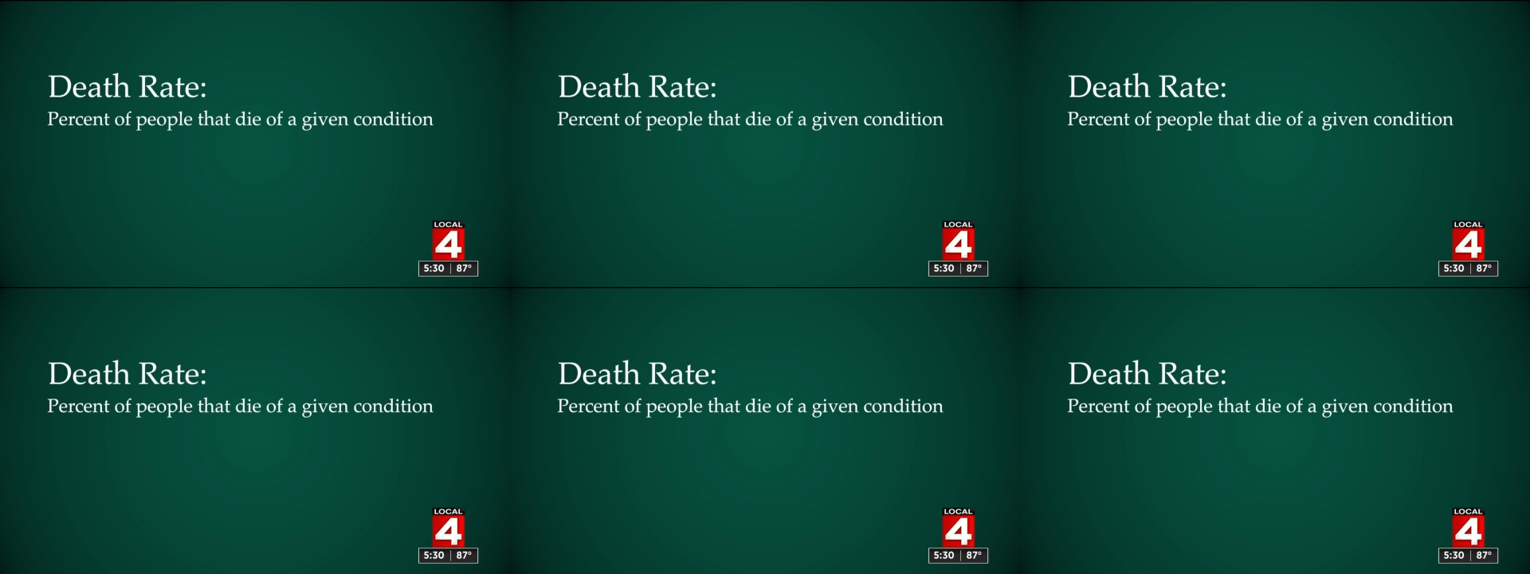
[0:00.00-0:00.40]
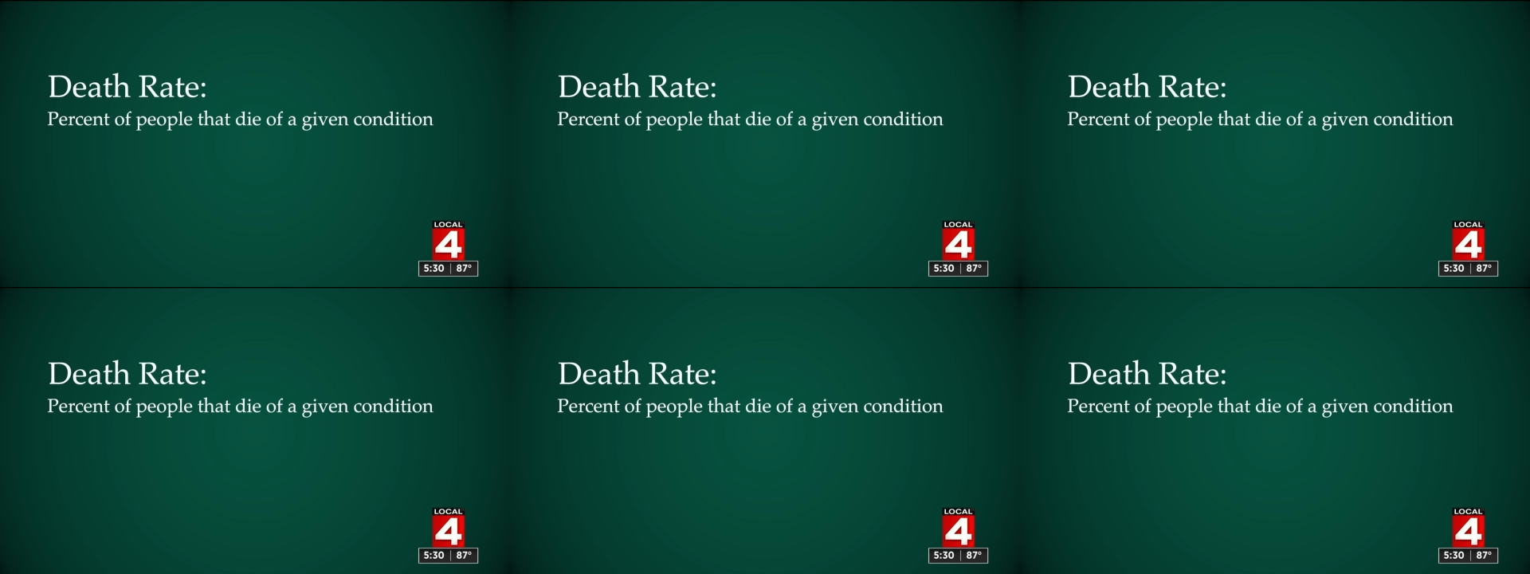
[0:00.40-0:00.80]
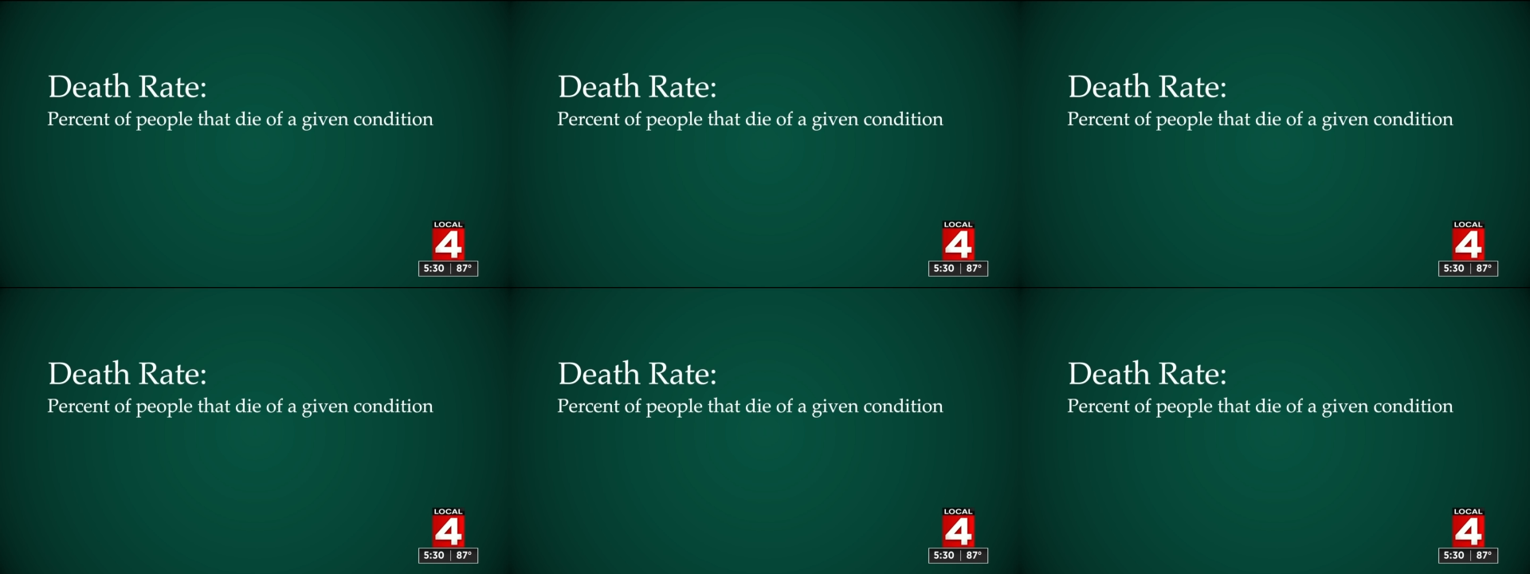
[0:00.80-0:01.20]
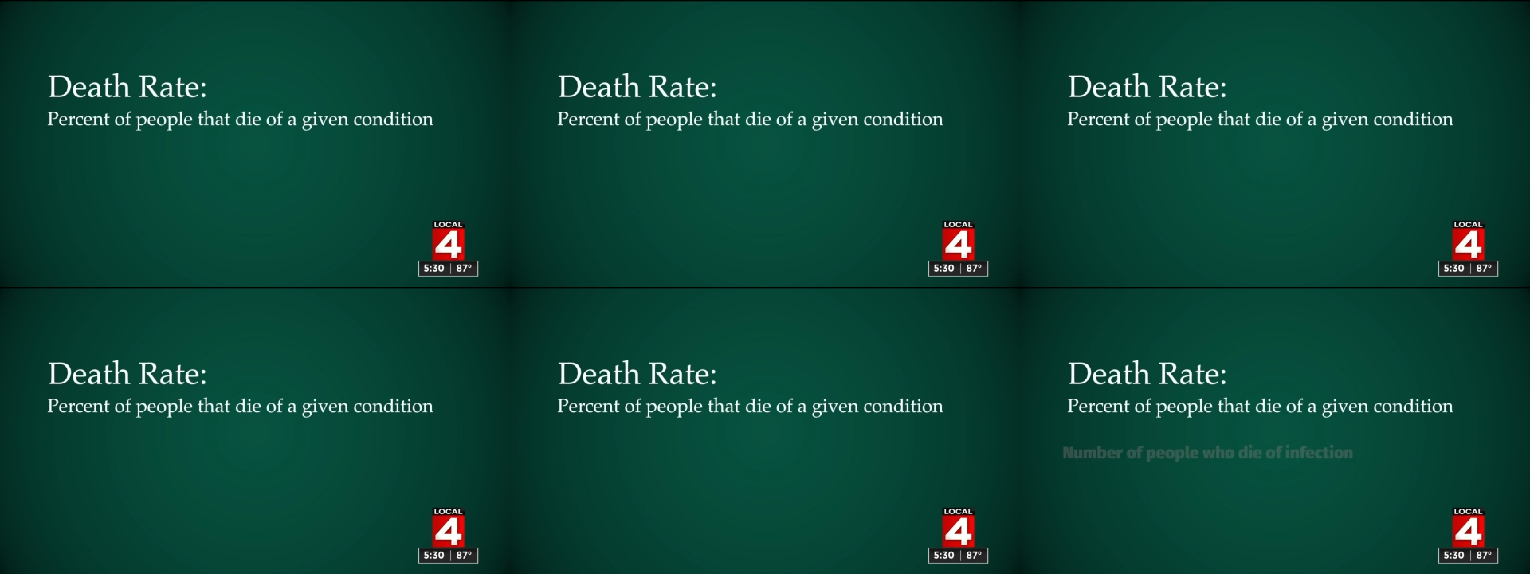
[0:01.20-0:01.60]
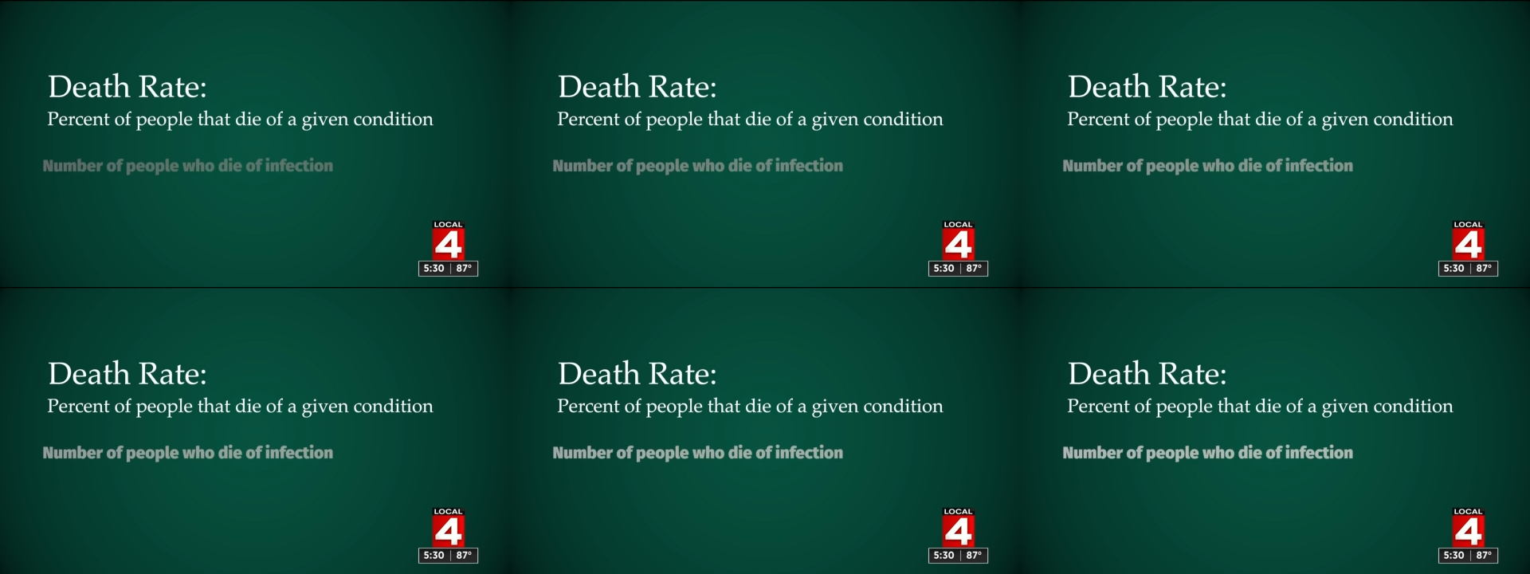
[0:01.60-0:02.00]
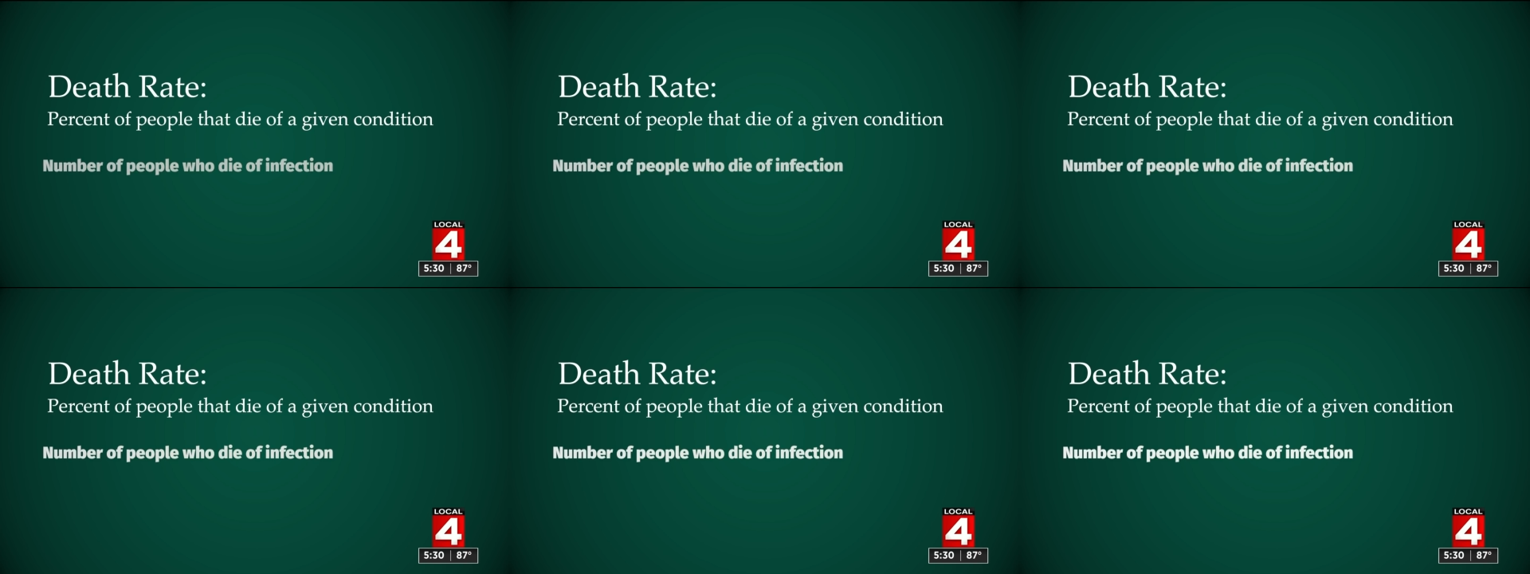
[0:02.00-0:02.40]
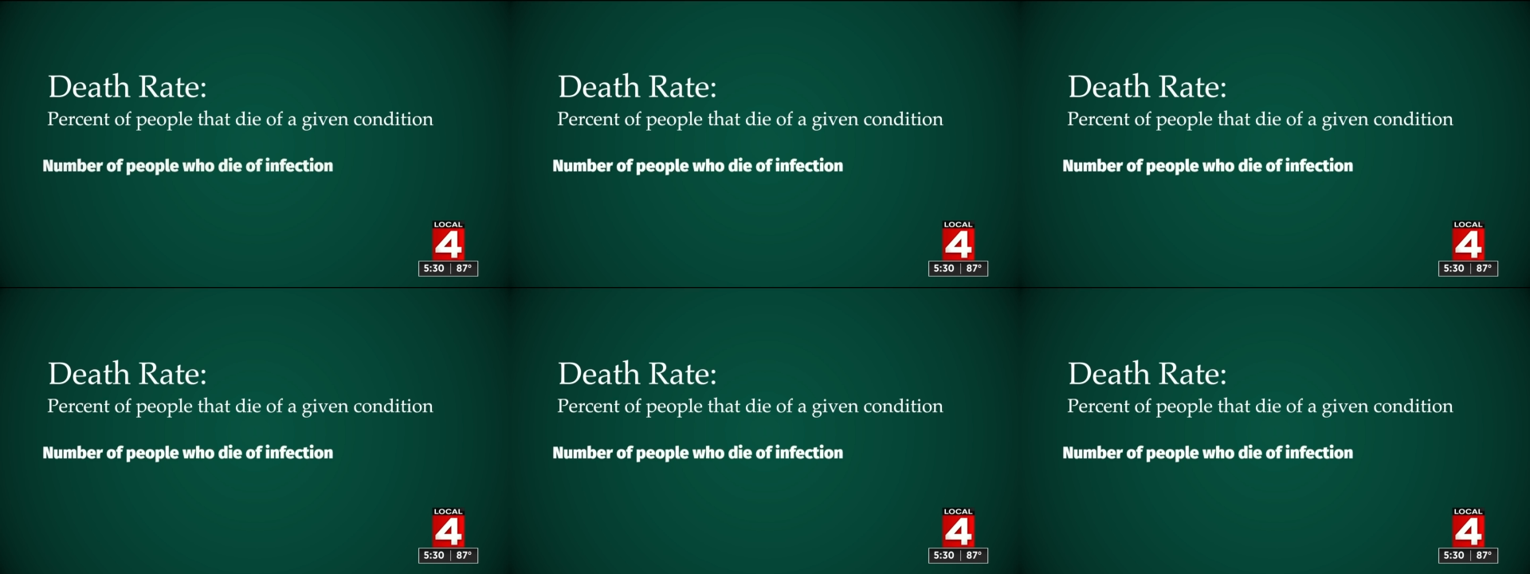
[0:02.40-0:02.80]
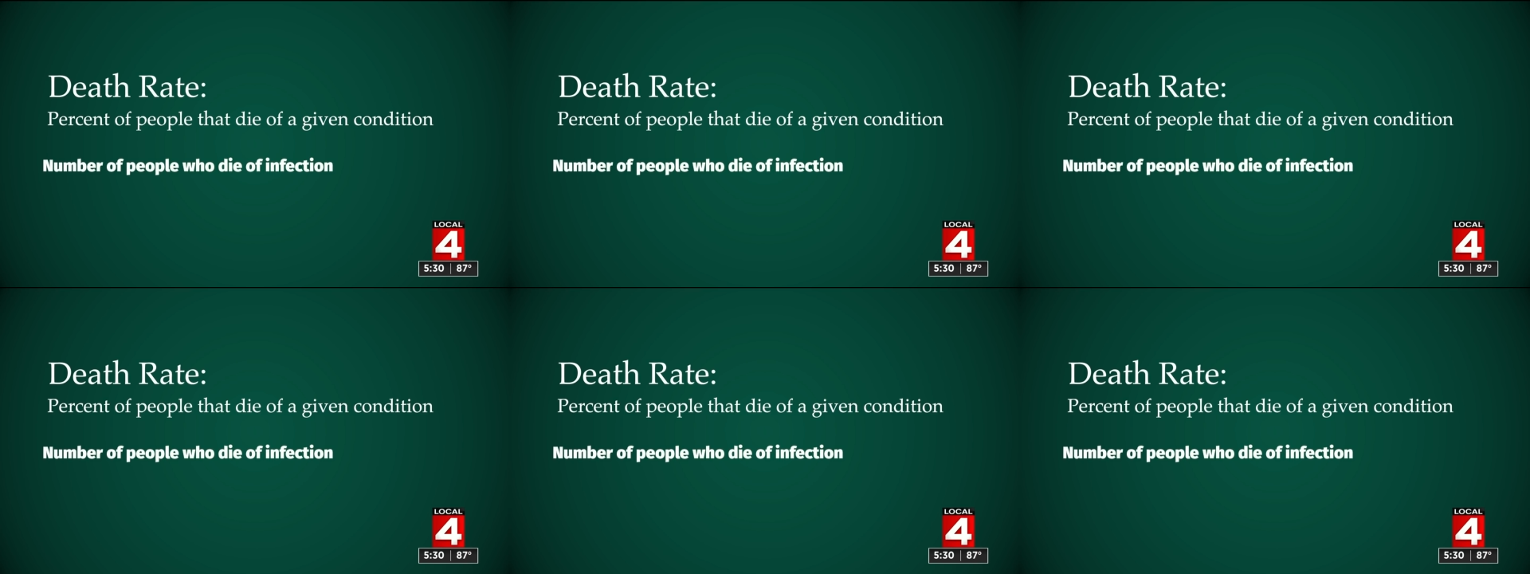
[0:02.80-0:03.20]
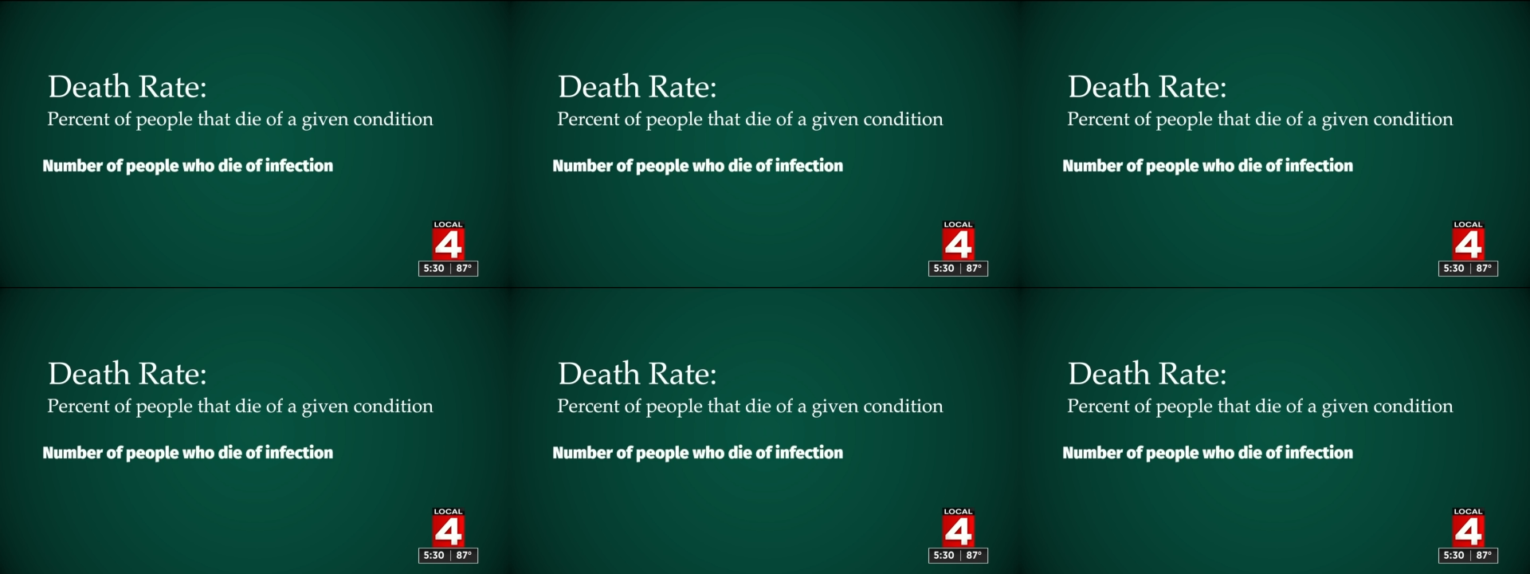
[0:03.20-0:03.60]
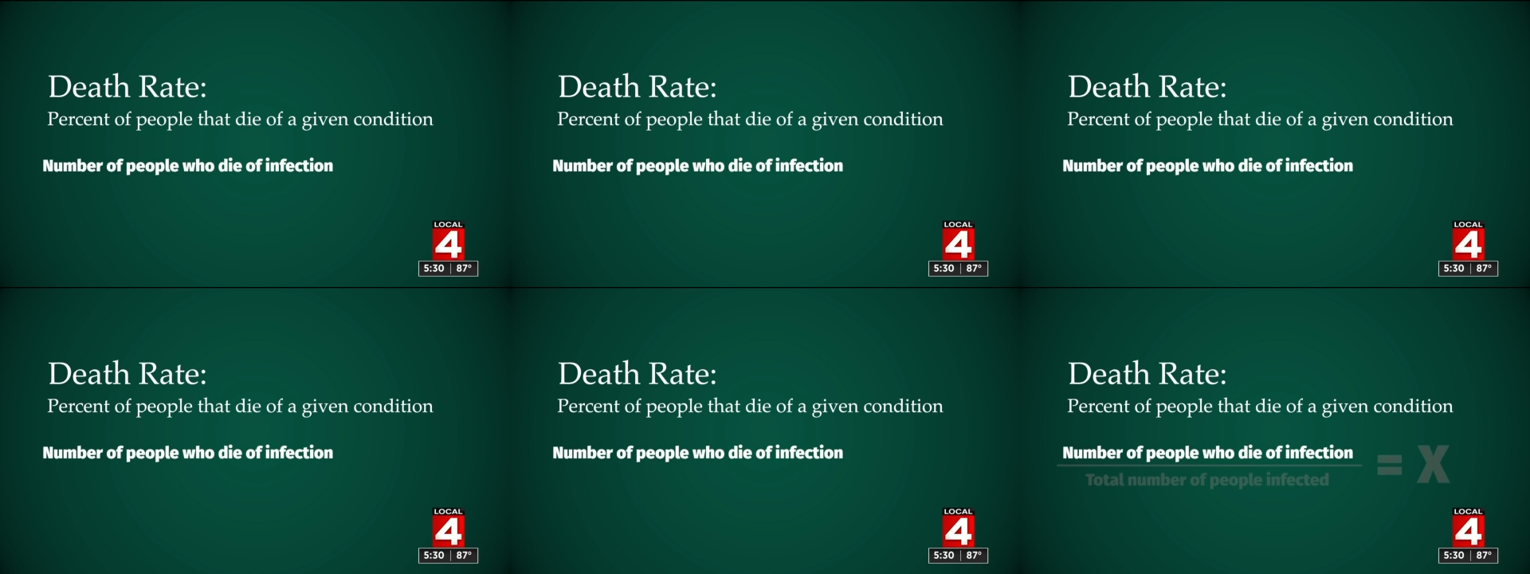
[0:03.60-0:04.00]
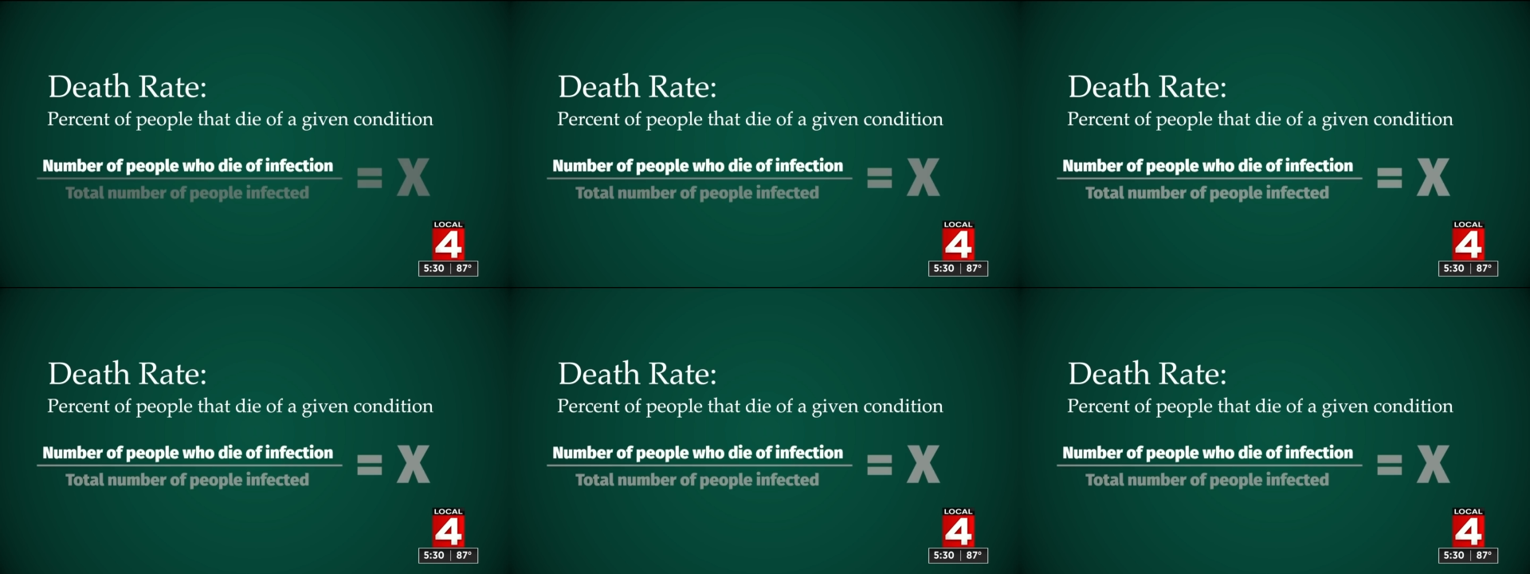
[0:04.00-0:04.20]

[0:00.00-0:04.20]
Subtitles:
No face is visible, so there are no lips to read.